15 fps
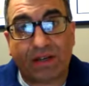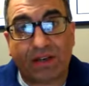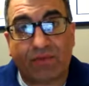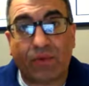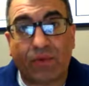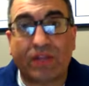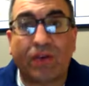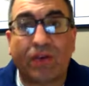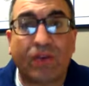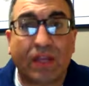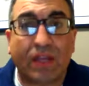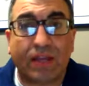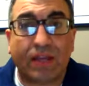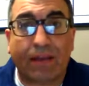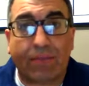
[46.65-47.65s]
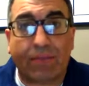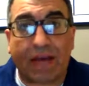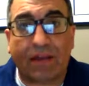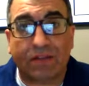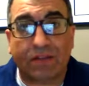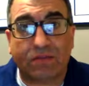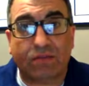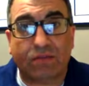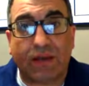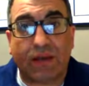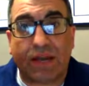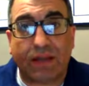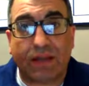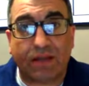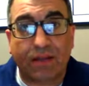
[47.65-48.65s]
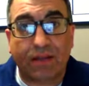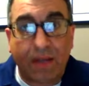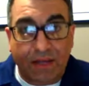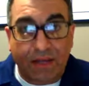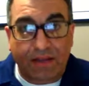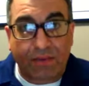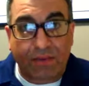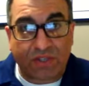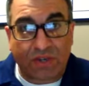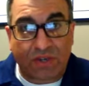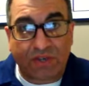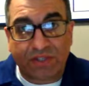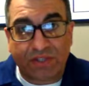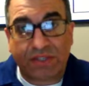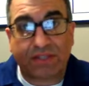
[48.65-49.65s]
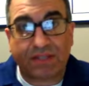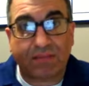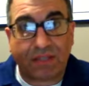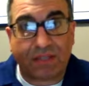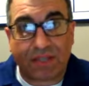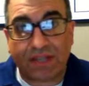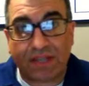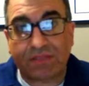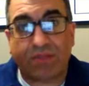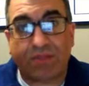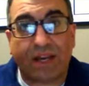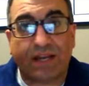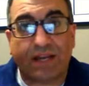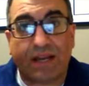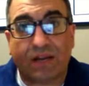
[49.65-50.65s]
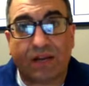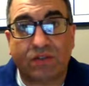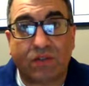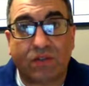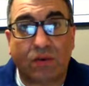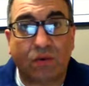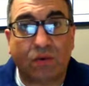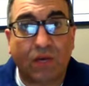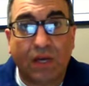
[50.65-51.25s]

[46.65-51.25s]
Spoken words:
And if we don't get that balance right, then we start to see some things break down. So